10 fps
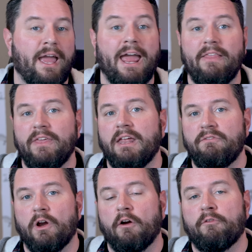and the
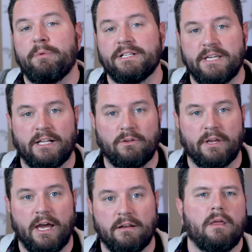NVR for me to take a look
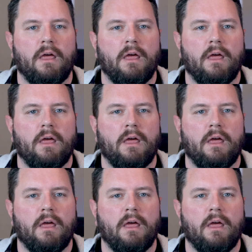at.